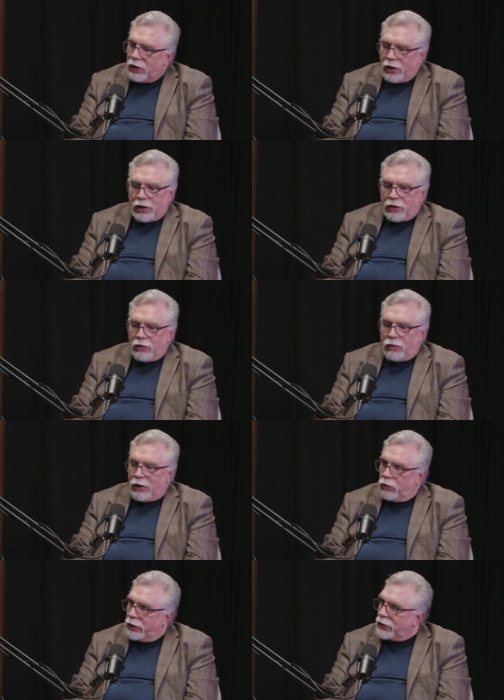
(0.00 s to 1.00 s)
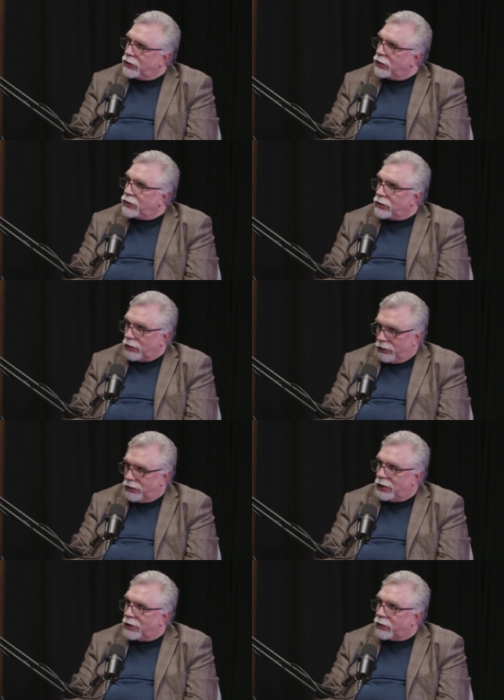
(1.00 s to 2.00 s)
while witnesses are
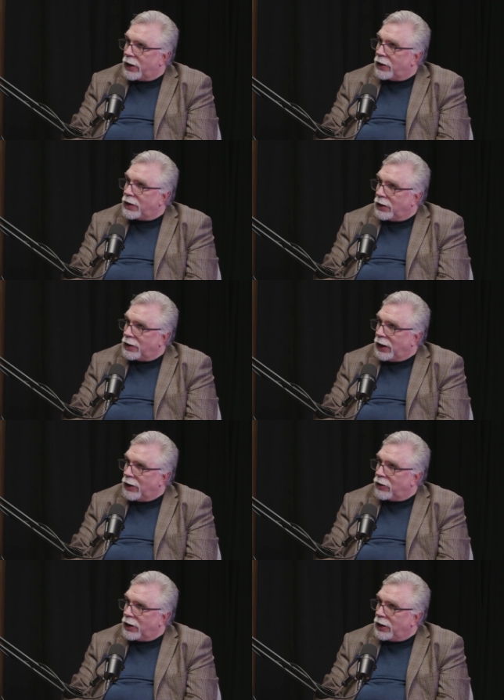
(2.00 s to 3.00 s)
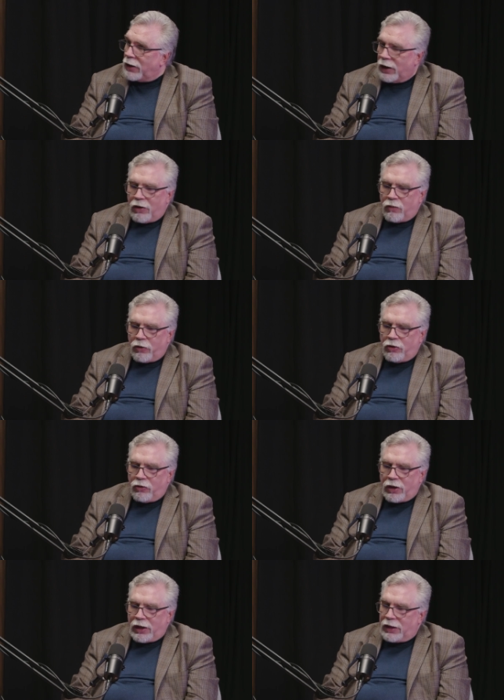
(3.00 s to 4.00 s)
still around the area, where you
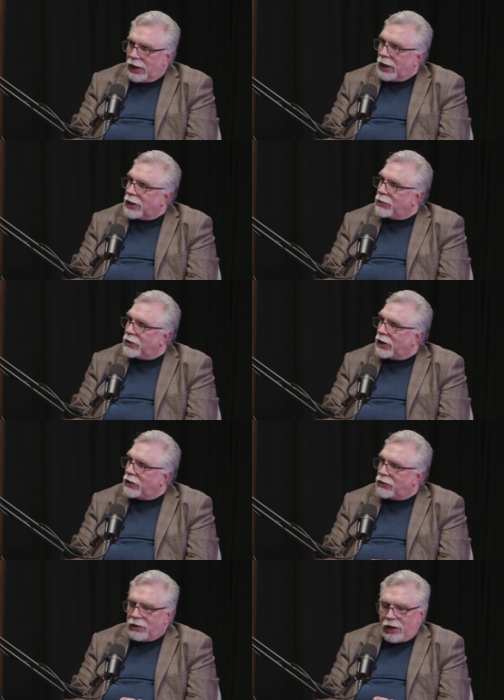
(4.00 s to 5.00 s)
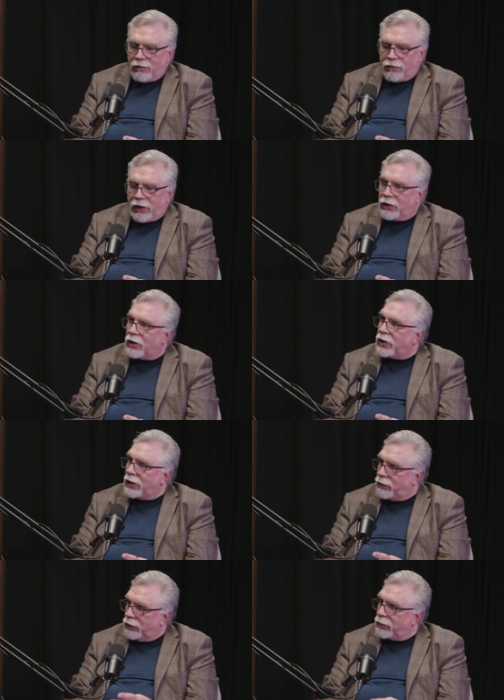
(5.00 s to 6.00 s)
can get documentation and find all the
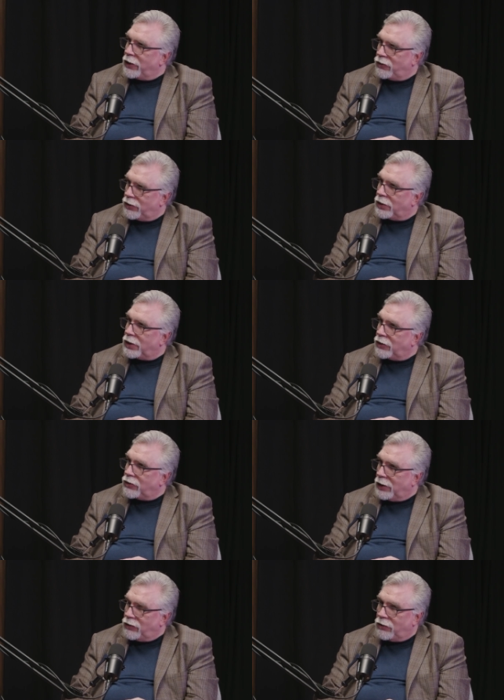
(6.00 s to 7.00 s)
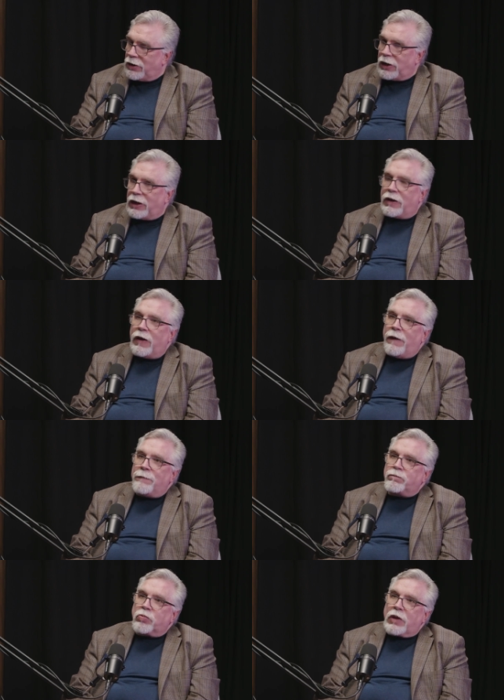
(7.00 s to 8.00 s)
information that you need.
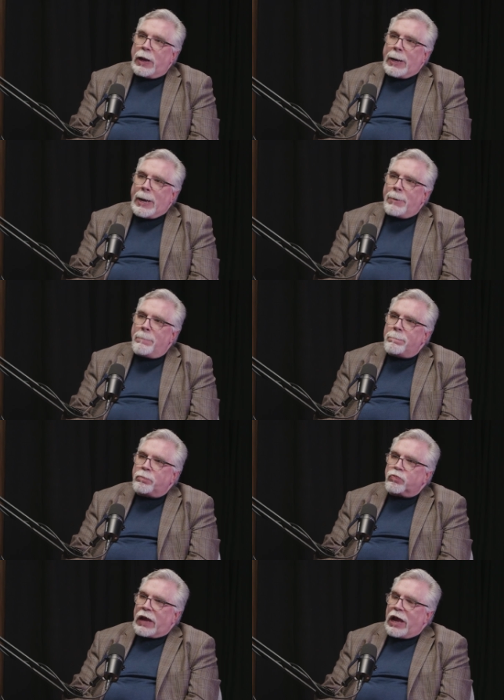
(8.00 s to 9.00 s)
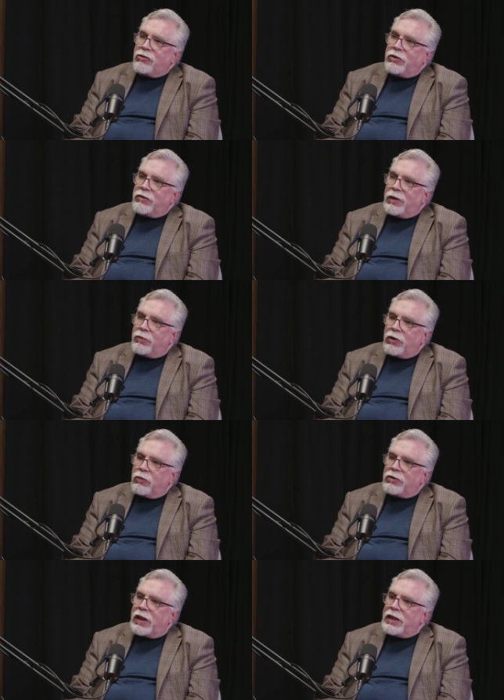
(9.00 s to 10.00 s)
Actually, Tim, there
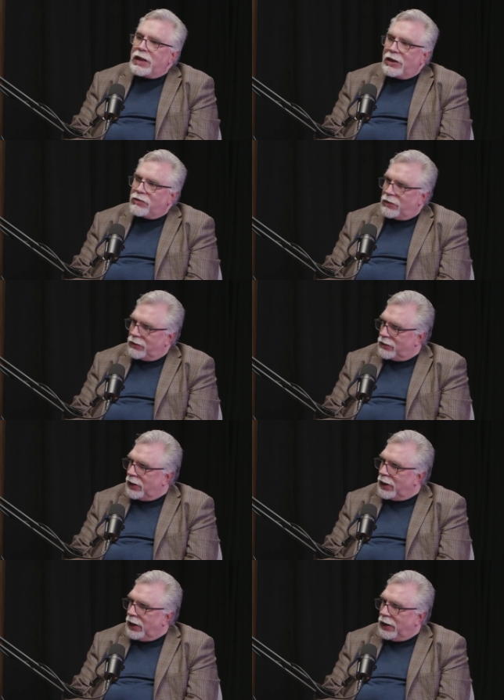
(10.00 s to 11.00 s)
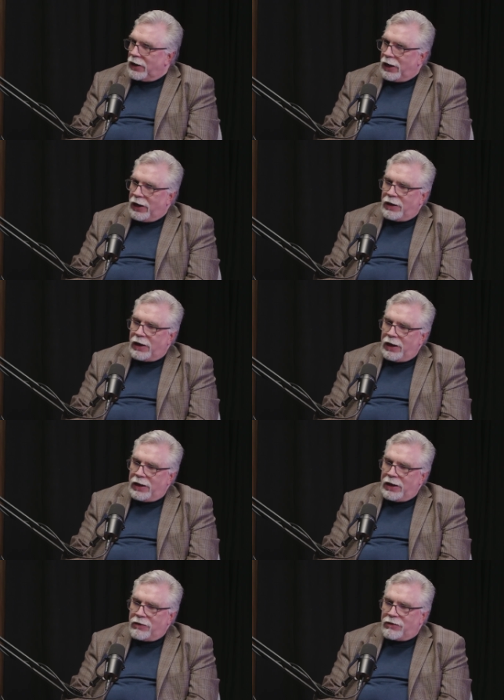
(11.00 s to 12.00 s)
was a NHTSA study, and
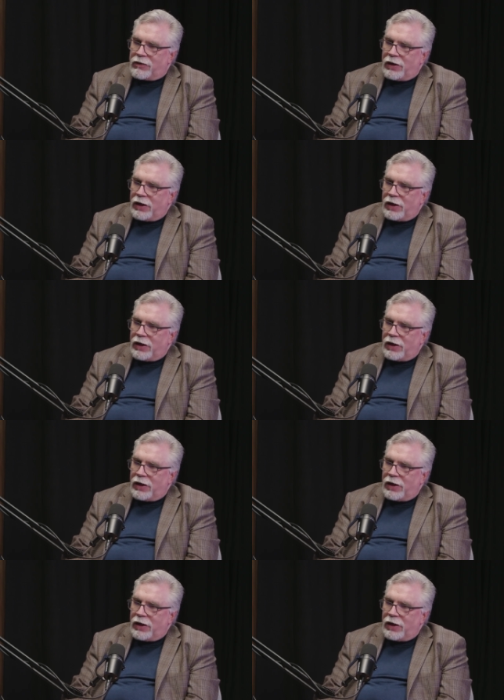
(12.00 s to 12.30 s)
NHTSA